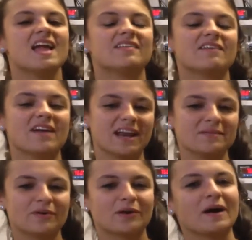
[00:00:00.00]
If you have any
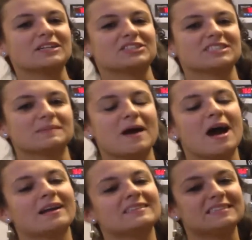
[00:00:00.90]
more questions about
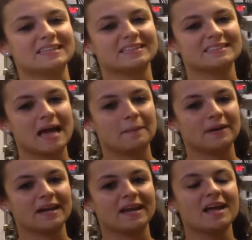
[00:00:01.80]
how to
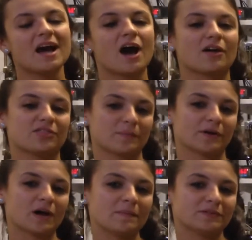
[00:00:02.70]
decontaminate our
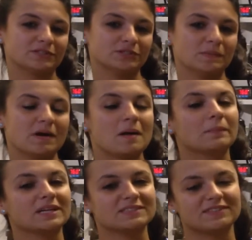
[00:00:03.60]
thermocouple tube,
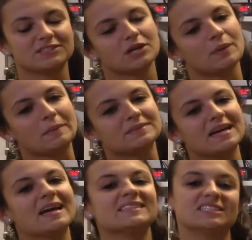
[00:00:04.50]
please visit our
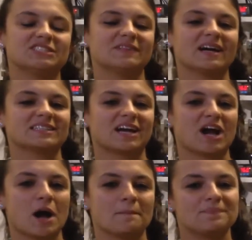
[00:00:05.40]
website at
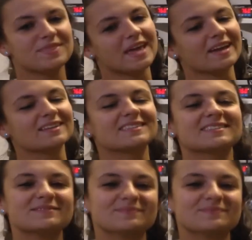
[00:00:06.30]
digivac.com. Thanks.